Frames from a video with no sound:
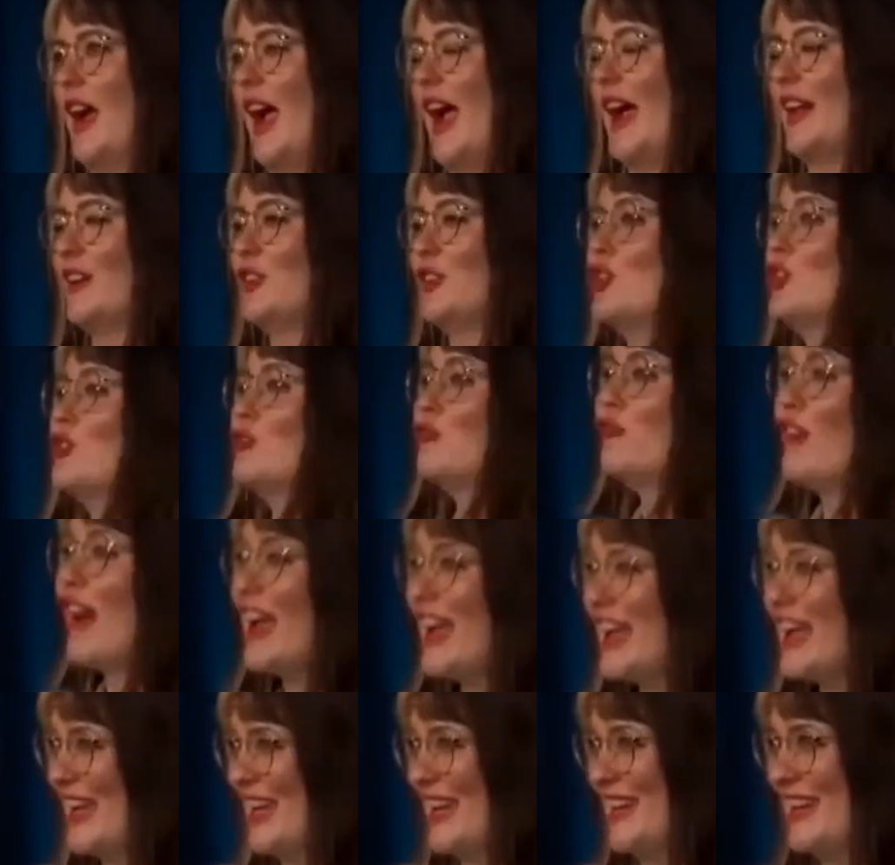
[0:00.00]
And
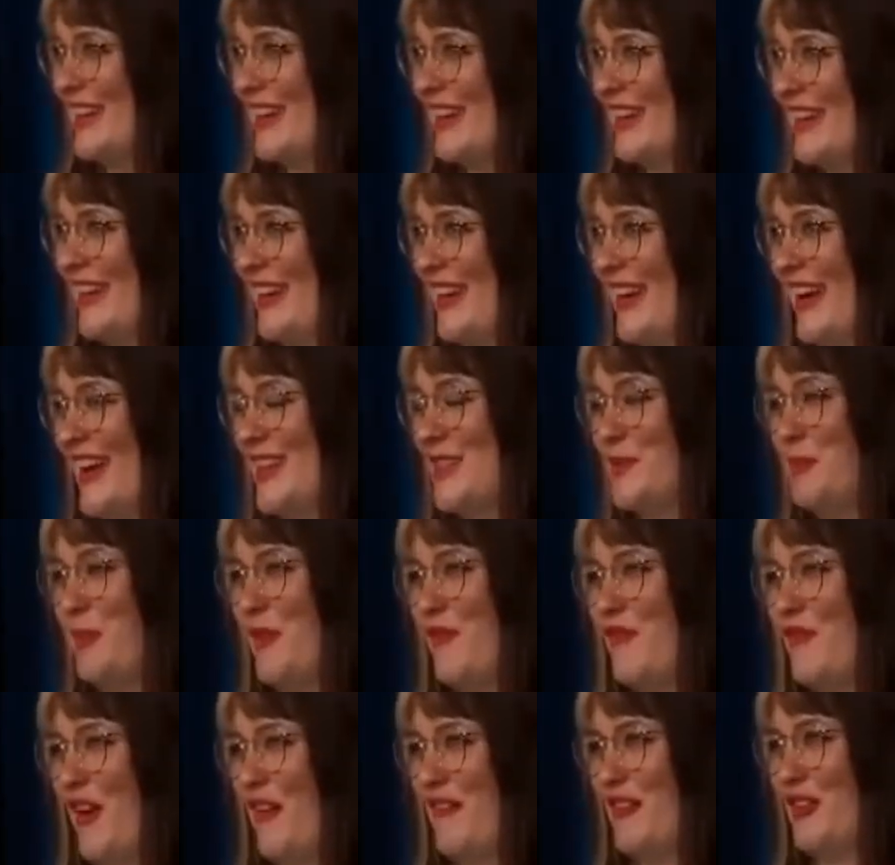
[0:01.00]
Craig has
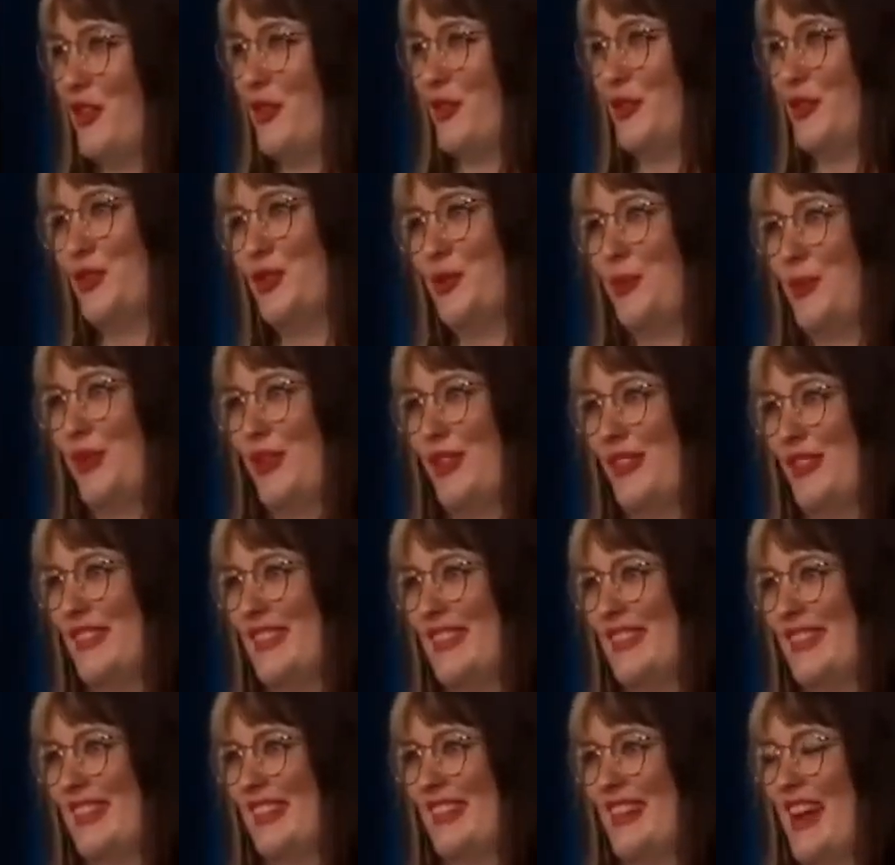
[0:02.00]
been very good to
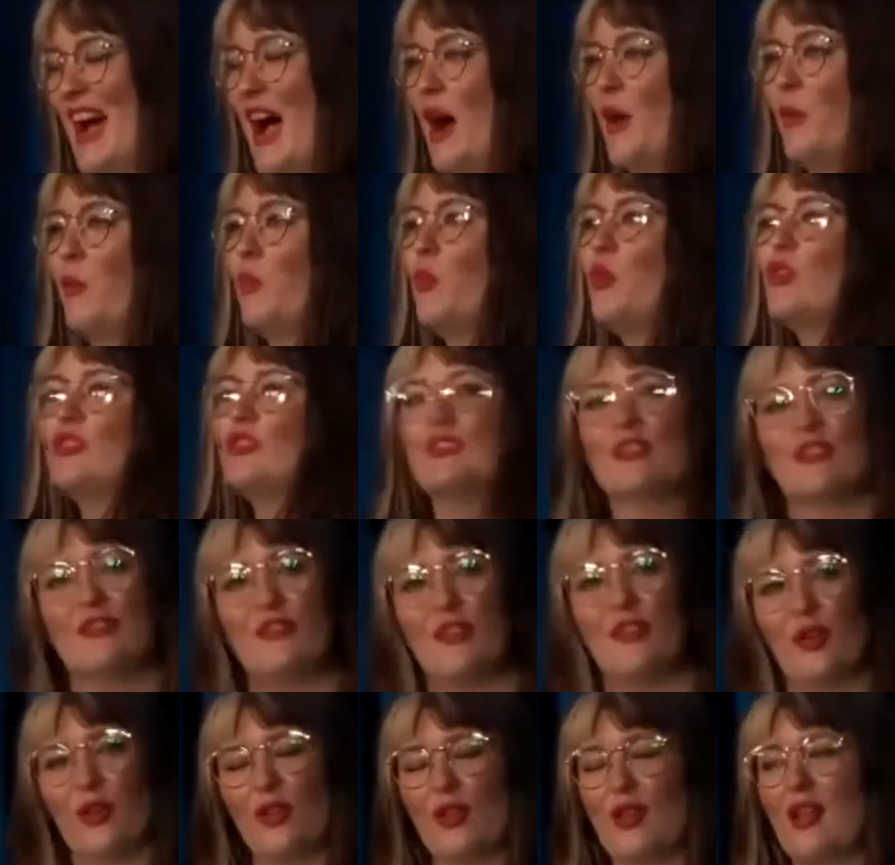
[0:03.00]
us. Our
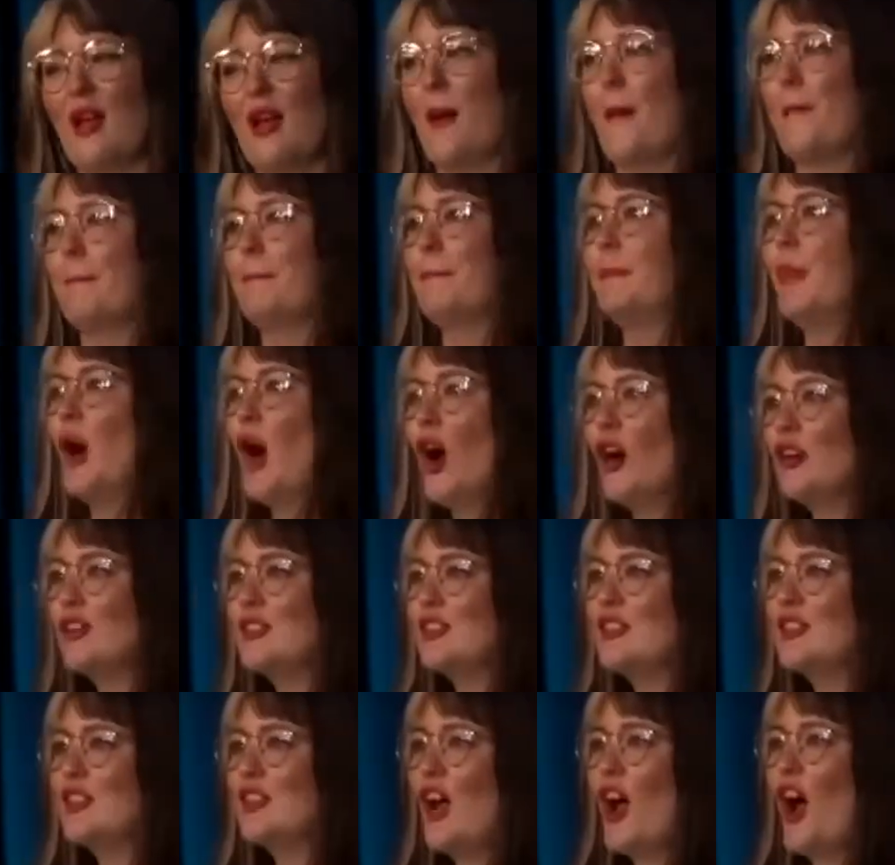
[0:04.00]
wonderful
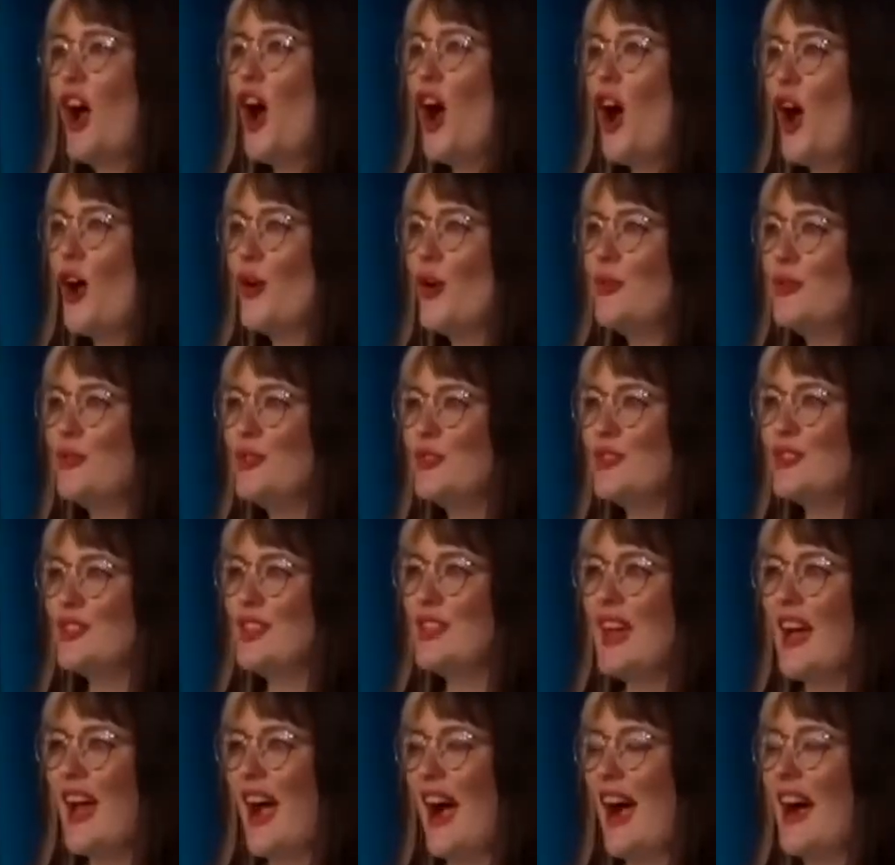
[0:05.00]
boss, host,
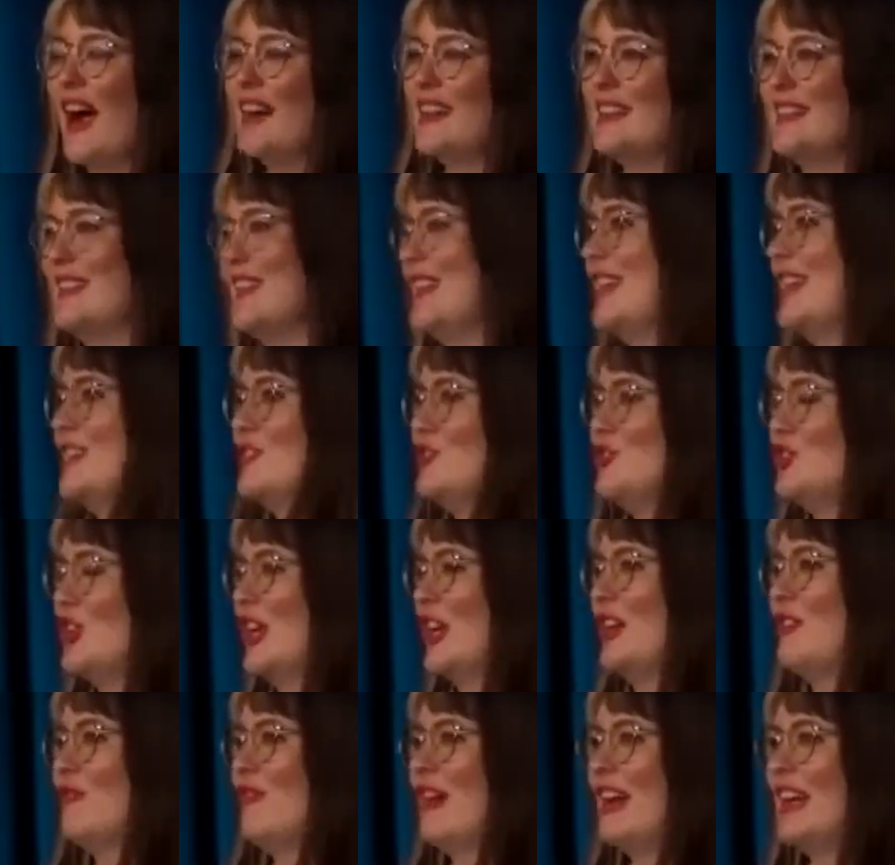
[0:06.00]
idea
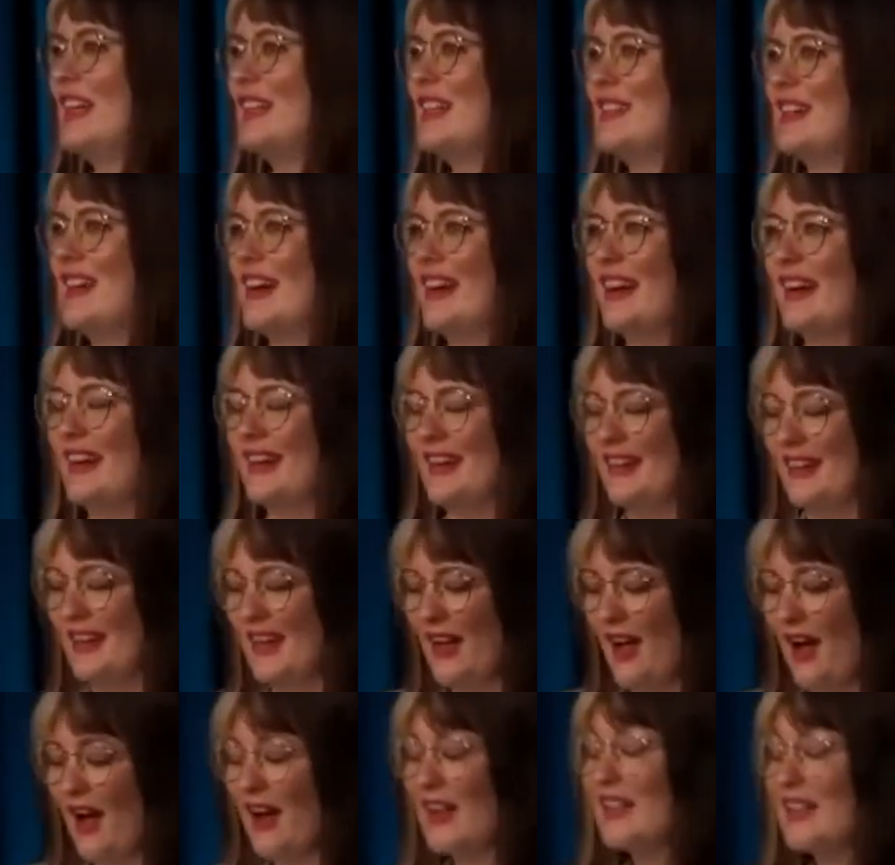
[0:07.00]
generator.
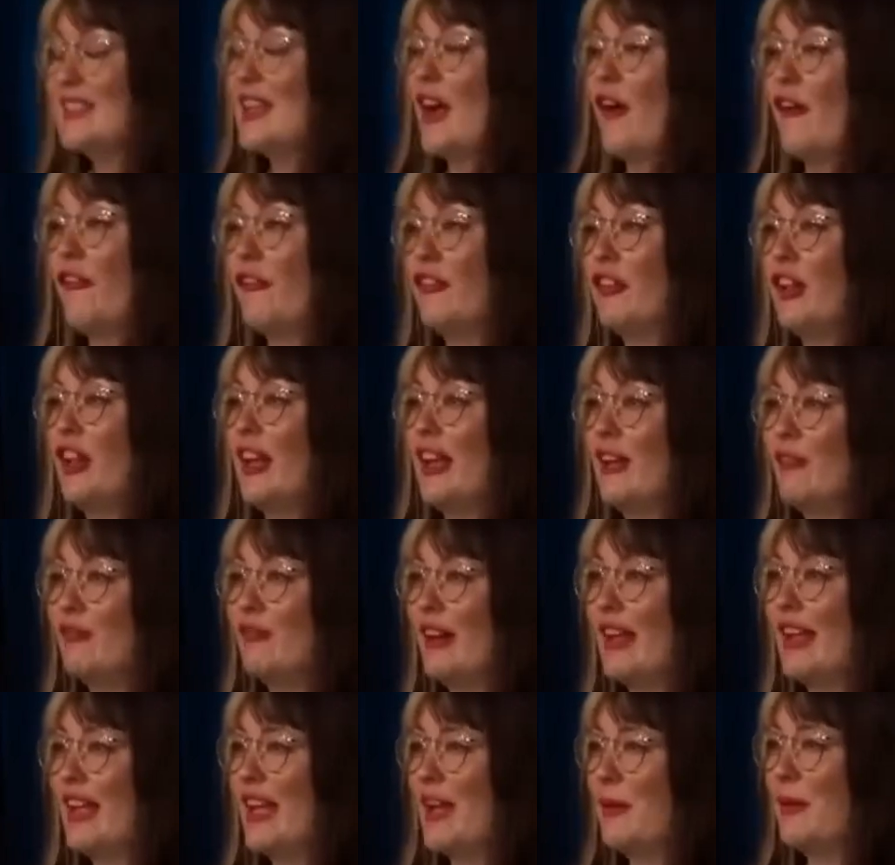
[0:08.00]
I definitely
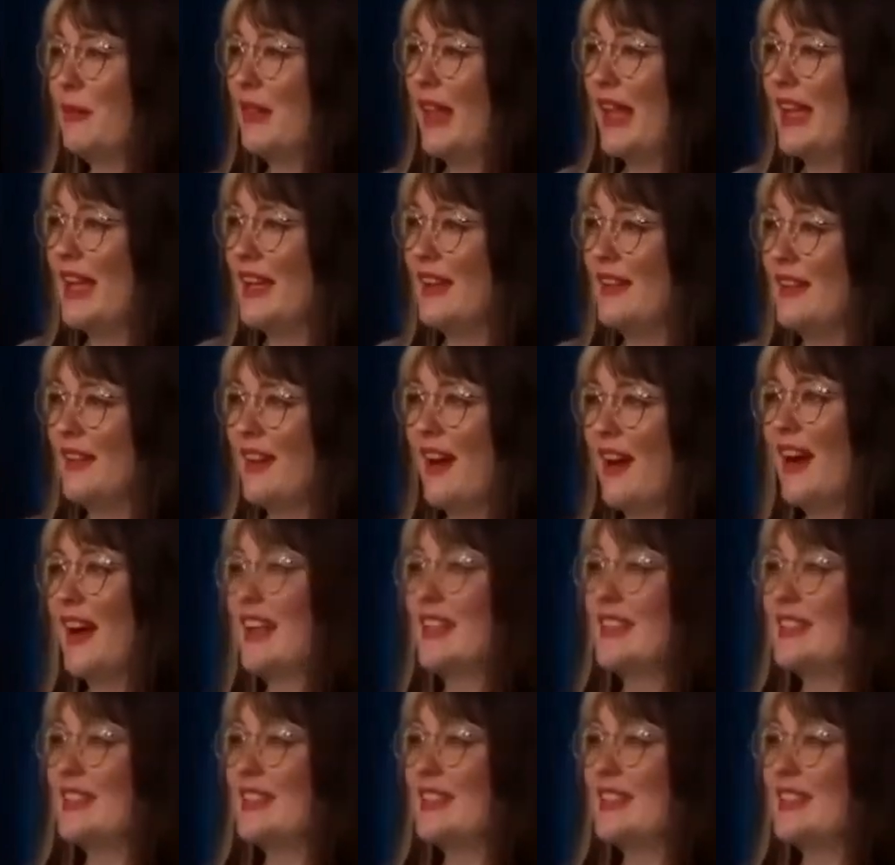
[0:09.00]
ring him late at night and